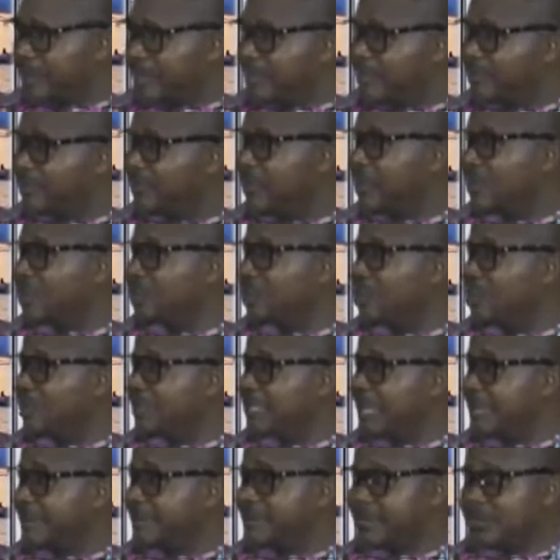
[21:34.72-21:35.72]
Before you know what's
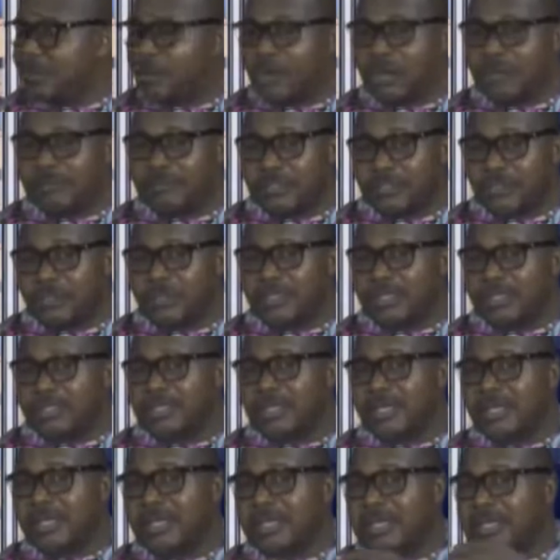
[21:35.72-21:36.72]
happening, all of a sudden,
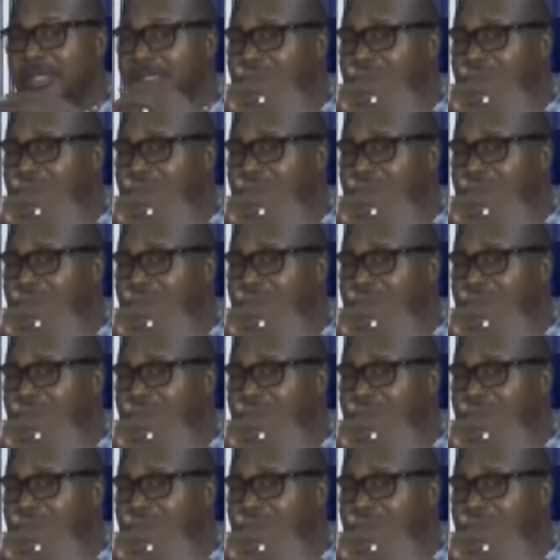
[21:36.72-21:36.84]
the